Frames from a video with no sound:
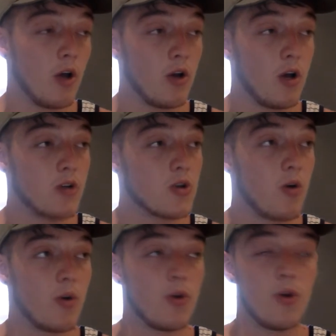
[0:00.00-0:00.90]
I
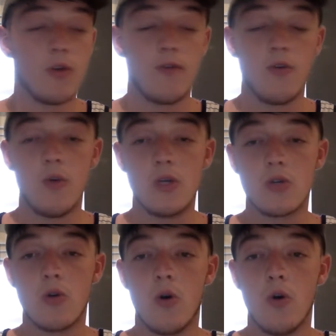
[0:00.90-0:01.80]
saw a girl a few weeks
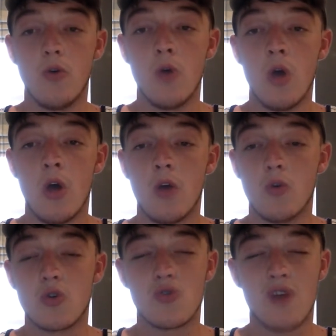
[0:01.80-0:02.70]
ago who
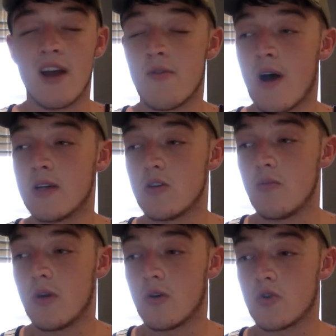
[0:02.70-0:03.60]
was crying her eyes out
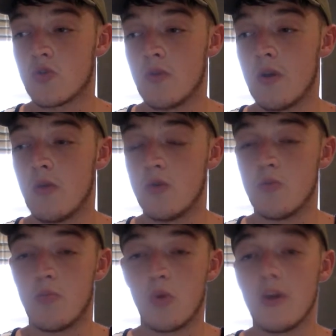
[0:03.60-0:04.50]
because somebody was
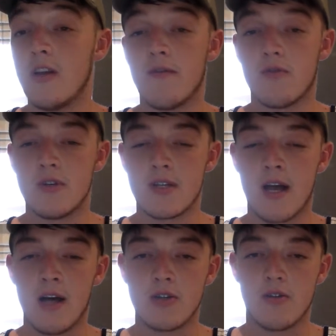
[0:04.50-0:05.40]
bullying her for her
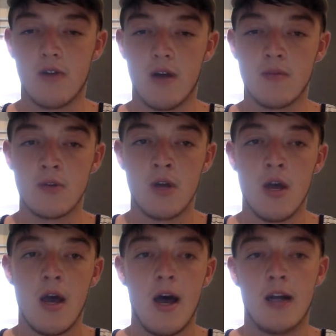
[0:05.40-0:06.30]
scars on her arms,
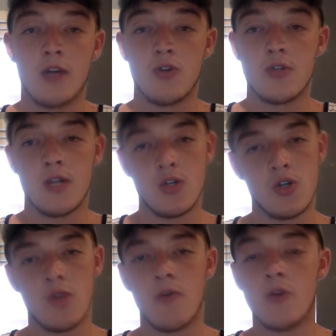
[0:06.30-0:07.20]
and I just said,
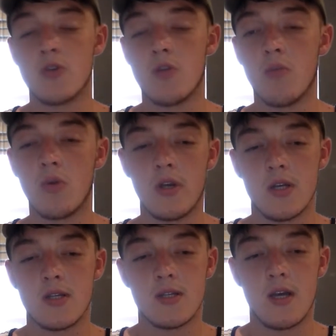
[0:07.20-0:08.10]
turn around to the bully
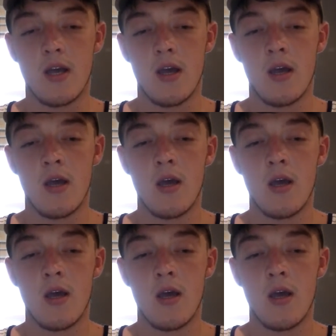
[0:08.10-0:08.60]
and say,